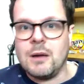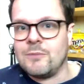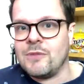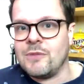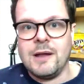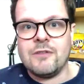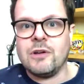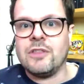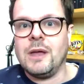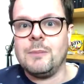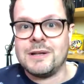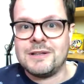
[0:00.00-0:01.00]
camera and
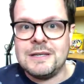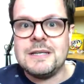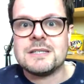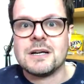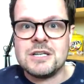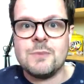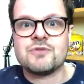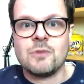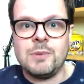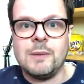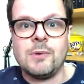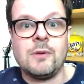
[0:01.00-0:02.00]
everything. But these are tips
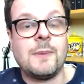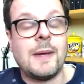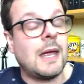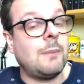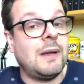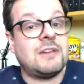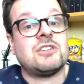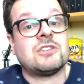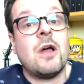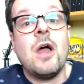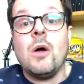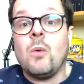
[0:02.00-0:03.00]
for people making
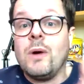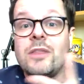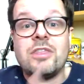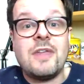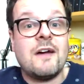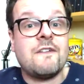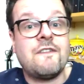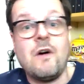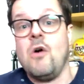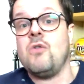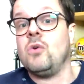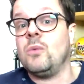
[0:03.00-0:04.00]
pictures with their
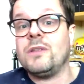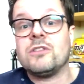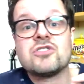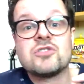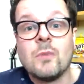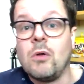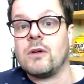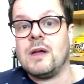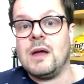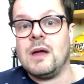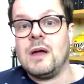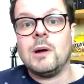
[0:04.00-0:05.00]
phone or with a small
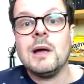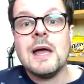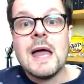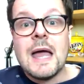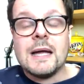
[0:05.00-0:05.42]
camera,